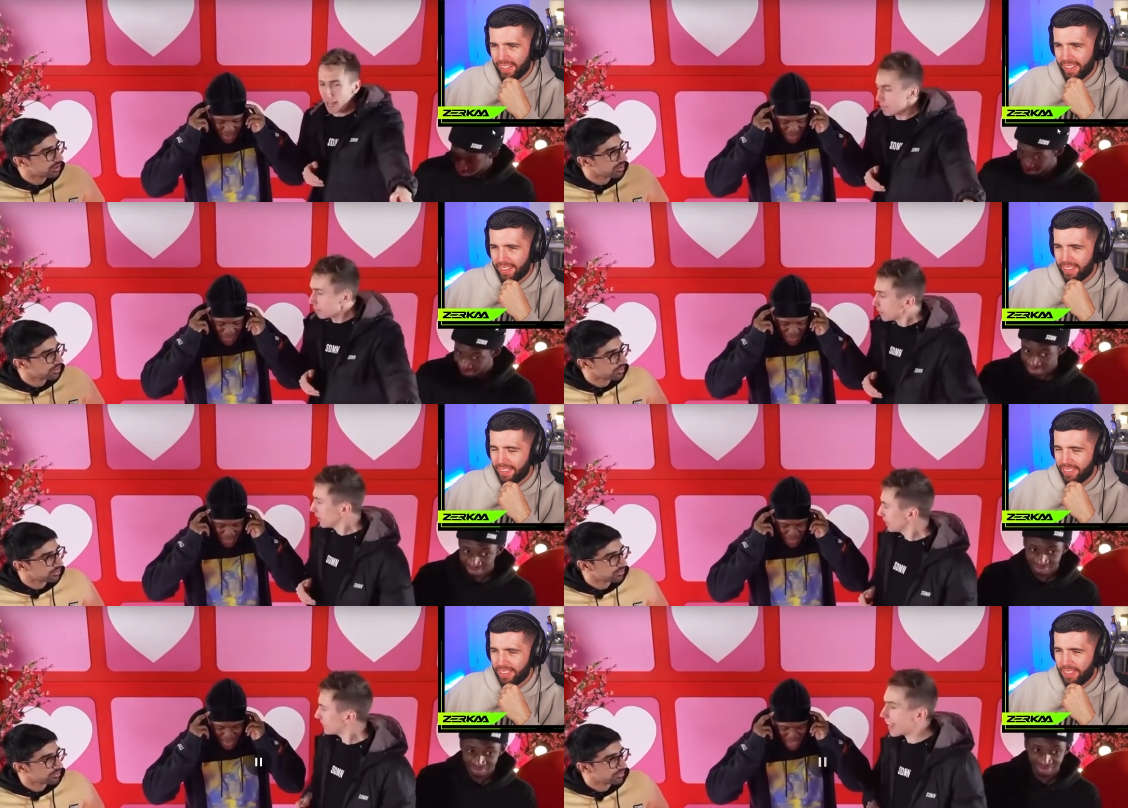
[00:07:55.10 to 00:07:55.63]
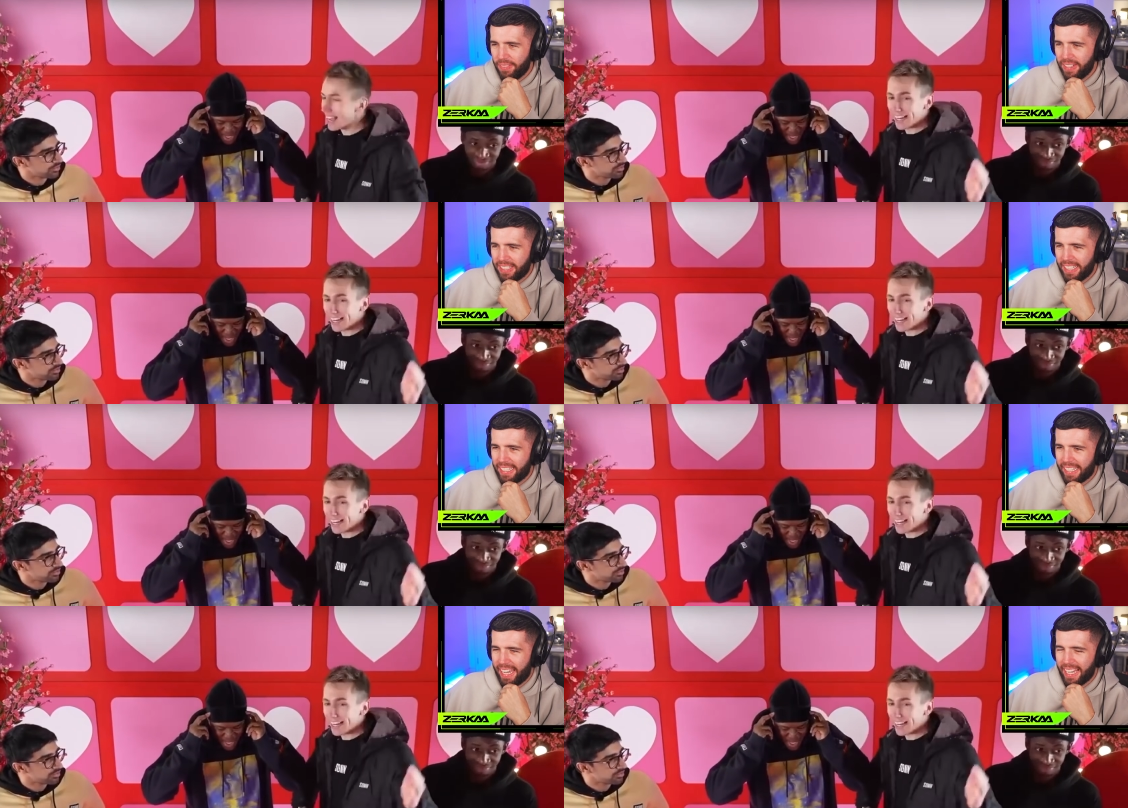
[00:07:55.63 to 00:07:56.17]
Speaker 1: them.
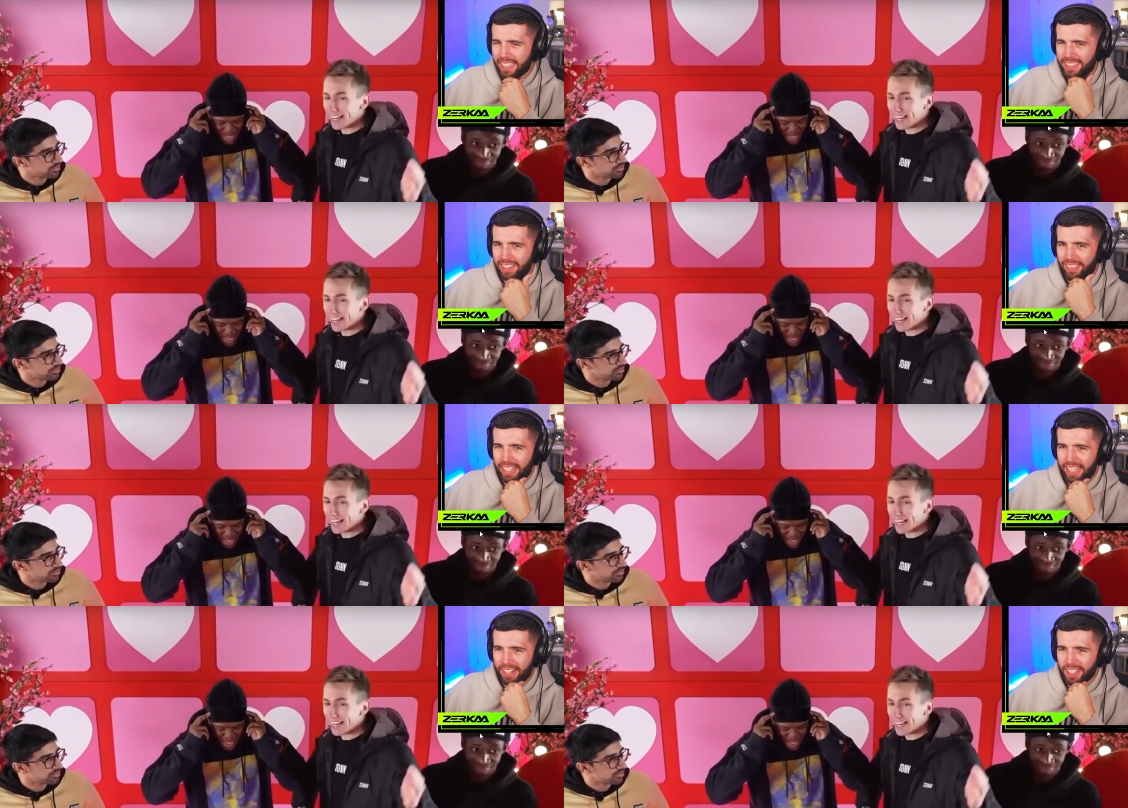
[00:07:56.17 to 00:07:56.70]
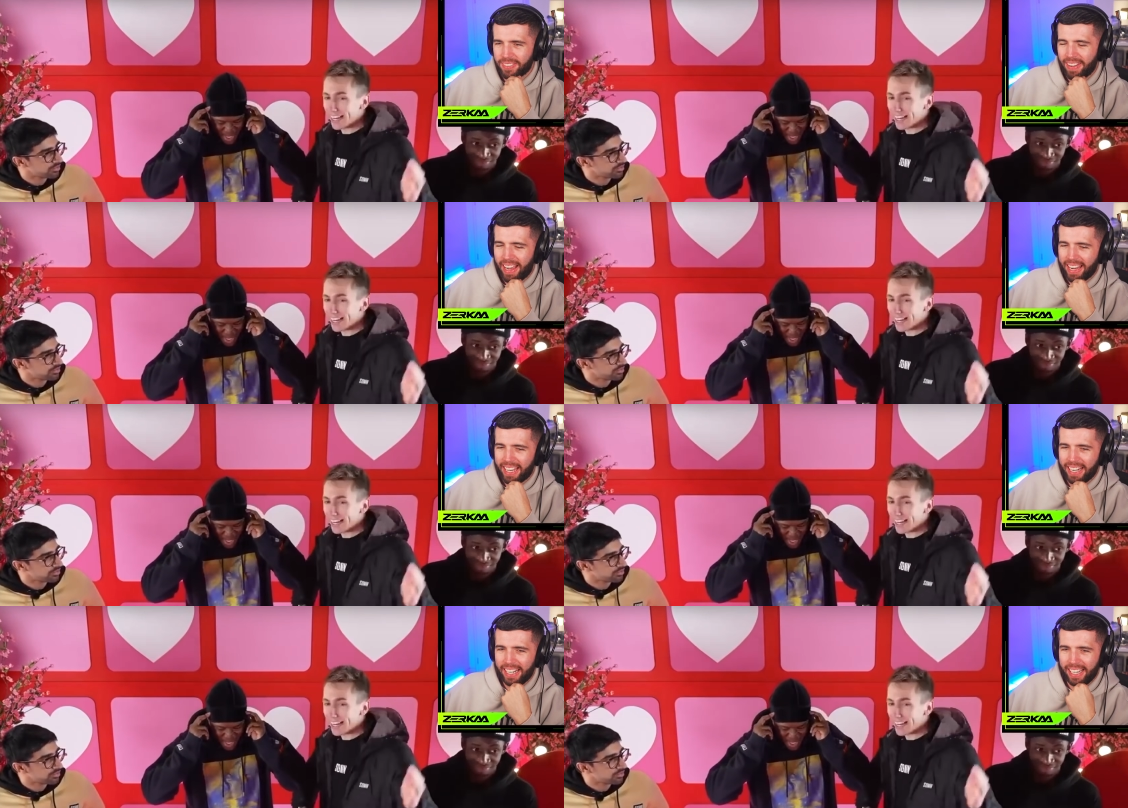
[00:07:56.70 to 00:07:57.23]
Somebody did the guest videos
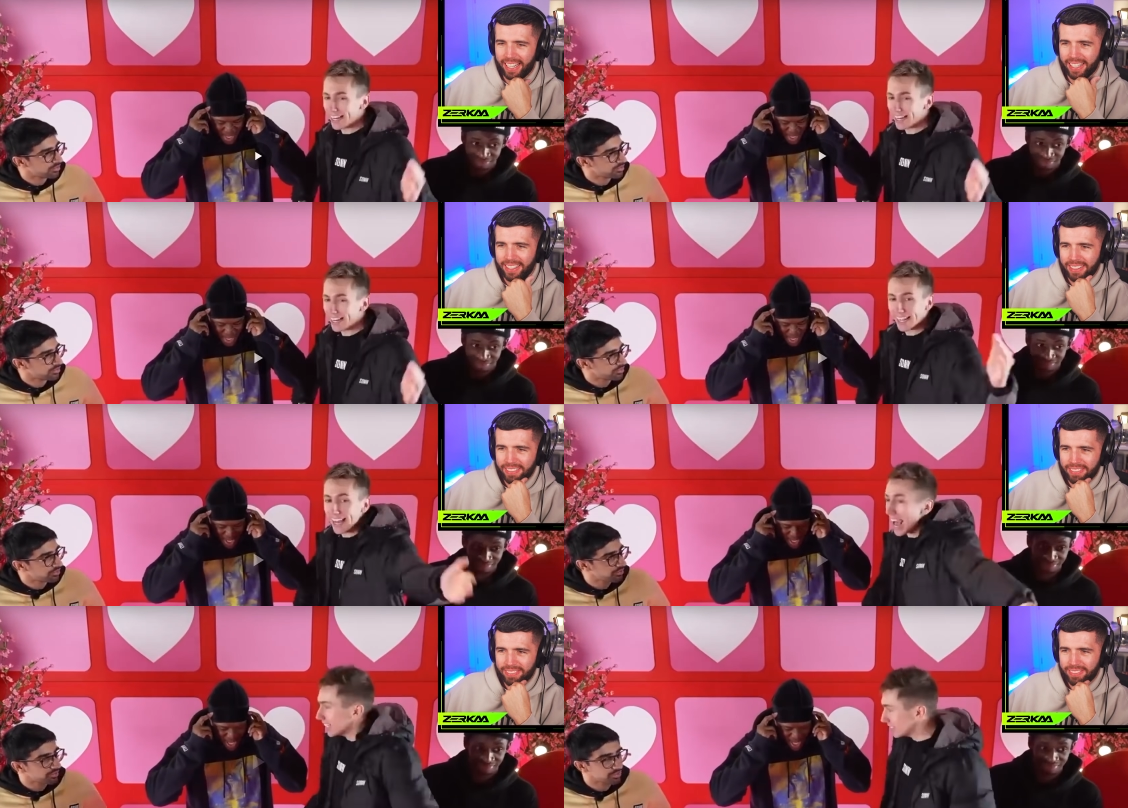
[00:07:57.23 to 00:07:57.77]
back in the day. They're the